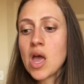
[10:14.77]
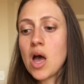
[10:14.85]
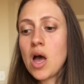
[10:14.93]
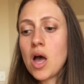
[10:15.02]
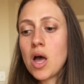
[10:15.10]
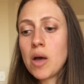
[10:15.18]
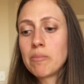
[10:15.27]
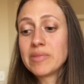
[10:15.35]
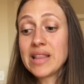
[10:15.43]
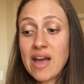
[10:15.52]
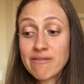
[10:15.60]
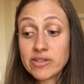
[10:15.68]
um,
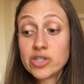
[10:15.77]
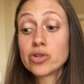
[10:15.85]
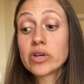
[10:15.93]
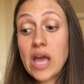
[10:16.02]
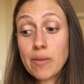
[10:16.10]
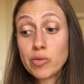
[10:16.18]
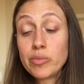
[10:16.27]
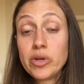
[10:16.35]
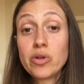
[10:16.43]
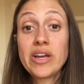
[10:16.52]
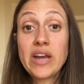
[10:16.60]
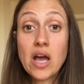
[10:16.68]
lavender,
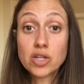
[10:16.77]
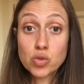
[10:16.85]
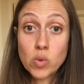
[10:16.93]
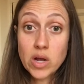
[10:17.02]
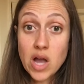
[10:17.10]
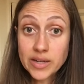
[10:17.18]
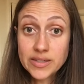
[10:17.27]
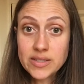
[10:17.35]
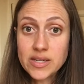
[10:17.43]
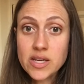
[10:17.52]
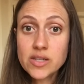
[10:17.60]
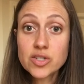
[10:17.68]
chamomile, and ashwagandha
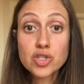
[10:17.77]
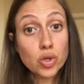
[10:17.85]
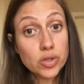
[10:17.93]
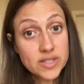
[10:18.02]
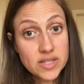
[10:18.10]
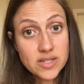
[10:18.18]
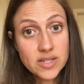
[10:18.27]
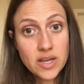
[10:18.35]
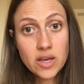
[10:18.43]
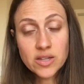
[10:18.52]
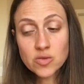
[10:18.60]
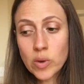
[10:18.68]
teas, Tulsi
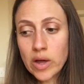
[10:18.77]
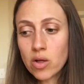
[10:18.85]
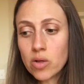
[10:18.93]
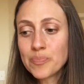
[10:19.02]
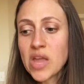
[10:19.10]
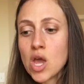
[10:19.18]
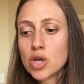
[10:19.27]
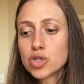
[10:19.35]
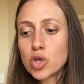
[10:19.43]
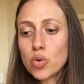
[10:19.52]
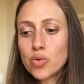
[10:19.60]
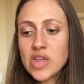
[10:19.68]
tea as well.
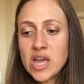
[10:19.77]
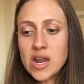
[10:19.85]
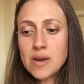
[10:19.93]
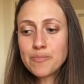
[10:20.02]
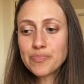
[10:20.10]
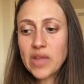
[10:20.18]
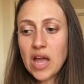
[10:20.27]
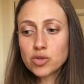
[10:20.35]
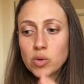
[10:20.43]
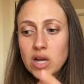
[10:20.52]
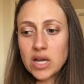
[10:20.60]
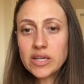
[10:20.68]
So then
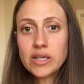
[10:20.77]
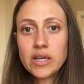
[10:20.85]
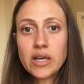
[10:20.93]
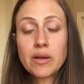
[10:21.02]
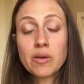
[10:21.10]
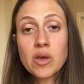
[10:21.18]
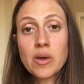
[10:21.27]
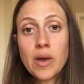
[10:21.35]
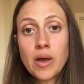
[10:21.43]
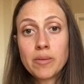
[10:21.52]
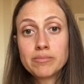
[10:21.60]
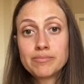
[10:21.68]
ashwagandha
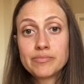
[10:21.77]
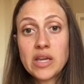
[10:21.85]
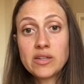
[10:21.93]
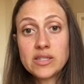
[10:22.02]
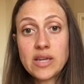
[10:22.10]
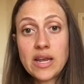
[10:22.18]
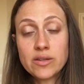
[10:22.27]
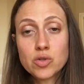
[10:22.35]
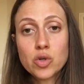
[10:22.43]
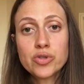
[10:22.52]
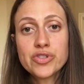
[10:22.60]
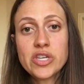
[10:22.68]
um, and, and
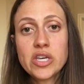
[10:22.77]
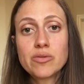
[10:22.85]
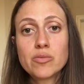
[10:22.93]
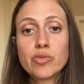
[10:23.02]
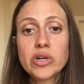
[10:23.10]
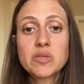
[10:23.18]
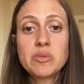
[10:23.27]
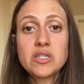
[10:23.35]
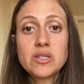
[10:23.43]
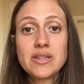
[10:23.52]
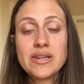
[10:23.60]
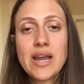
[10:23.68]
Tulsi brings me
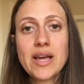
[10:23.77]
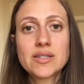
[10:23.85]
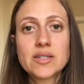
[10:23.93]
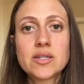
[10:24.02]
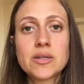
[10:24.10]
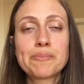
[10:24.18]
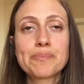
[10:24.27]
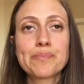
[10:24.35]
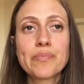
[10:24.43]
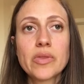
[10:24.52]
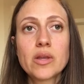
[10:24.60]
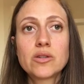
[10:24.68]
to the next
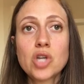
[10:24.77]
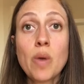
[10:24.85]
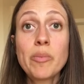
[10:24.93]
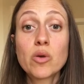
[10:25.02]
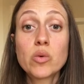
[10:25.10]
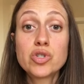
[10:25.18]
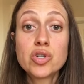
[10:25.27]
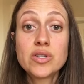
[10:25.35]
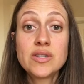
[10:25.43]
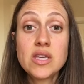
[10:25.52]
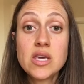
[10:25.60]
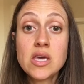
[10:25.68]
topic, which is
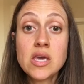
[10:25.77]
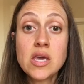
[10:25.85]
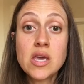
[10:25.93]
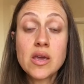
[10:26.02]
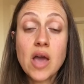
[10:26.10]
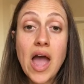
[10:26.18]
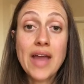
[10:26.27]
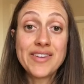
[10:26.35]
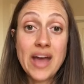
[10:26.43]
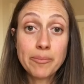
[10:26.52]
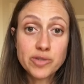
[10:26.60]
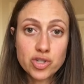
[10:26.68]
the
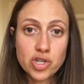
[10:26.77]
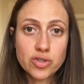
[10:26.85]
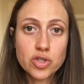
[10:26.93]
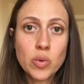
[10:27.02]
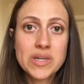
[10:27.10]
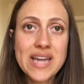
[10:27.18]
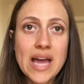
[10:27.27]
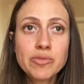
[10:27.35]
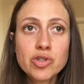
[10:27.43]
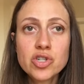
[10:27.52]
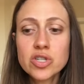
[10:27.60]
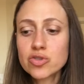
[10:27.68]
adaptogens. So
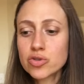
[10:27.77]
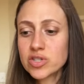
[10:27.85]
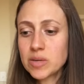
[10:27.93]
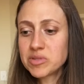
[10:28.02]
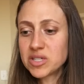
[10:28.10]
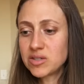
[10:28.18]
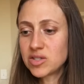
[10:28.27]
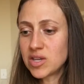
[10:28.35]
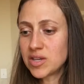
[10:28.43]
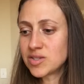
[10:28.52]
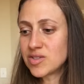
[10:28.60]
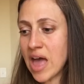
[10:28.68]
adaptogens are
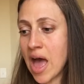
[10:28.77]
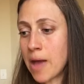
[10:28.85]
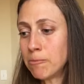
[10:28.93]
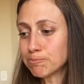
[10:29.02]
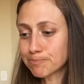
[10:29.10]
substances that